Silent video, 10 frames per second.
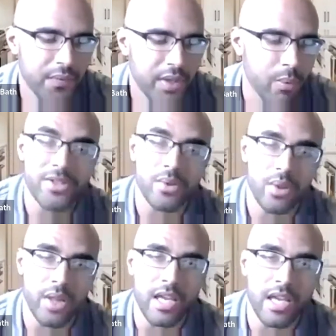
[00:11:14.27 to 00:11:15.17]
We went
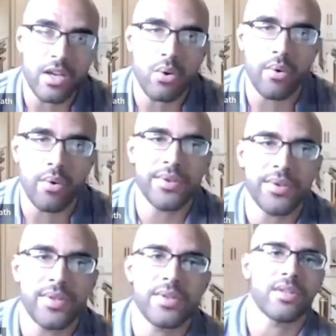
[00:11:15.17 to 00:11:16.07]
to Lake
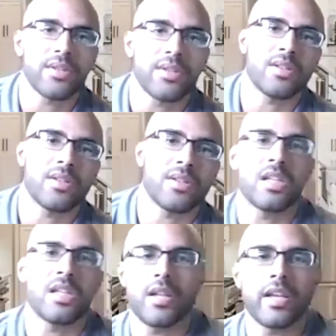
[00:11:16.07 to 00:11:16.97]
Courts just to see
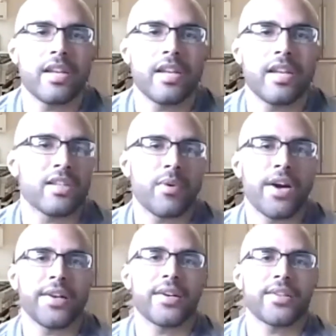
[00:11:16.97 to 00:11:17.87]
some of the latest
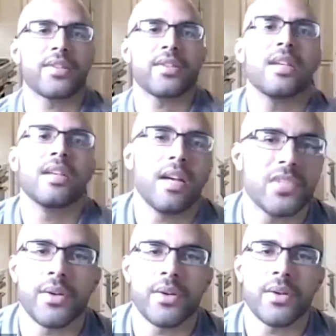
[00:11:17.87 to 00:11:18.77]
products.
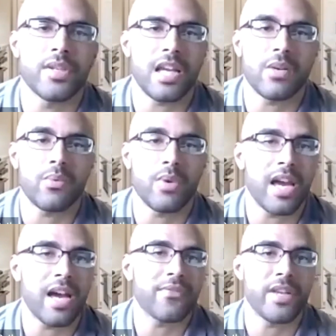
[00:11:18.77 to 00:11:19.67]
So just like
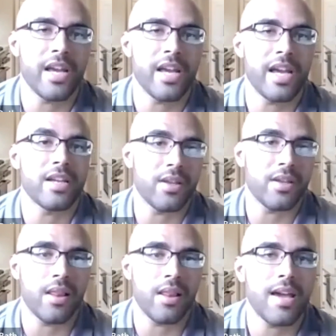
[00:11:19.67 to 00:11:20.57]
we have to educate
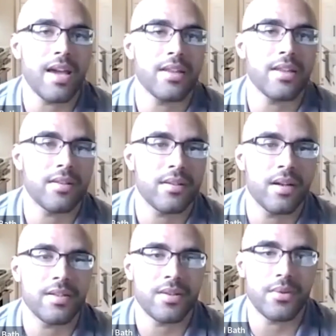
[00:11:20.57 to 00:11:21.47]
the client
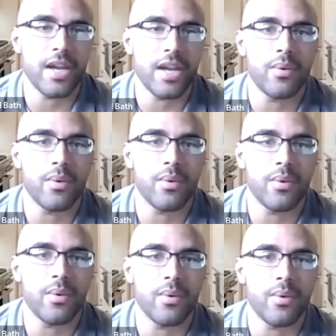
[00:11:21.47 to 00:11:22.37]
so they know what's out
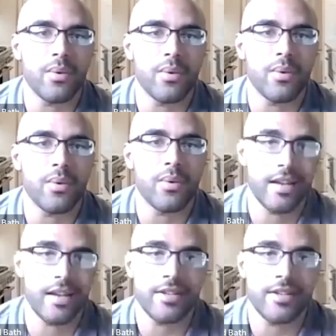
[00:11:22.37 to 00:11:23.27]
there, we got to stay
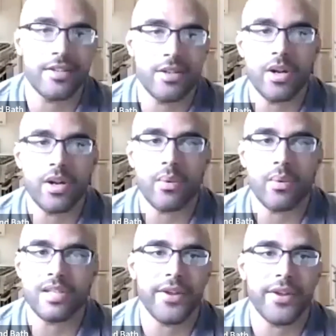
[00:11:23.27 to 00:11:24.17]
educated so we know
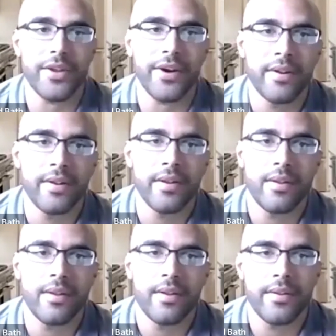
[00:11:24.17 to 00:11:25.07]
what's out there.
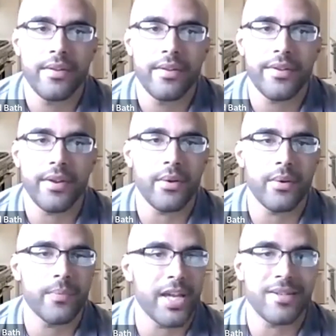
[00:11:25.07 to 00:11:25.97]
So
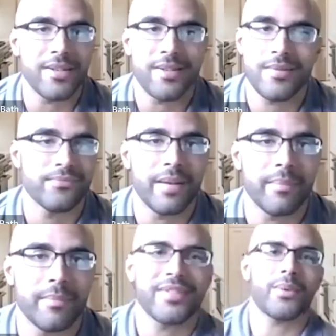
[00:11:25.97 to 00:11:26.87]
that's, yeah,
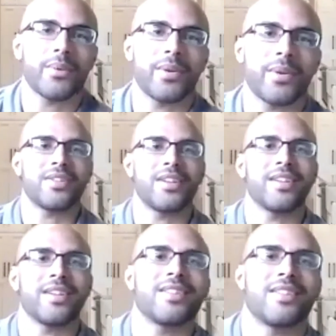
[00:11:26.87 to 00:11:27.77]
another one of those
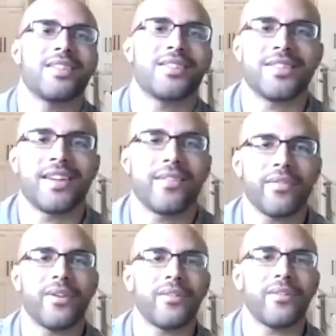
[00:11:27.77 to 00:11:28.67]
things that's just ever
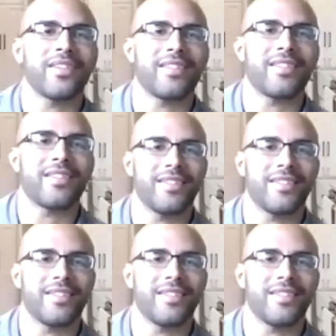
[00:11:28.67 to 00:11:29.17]
evolving.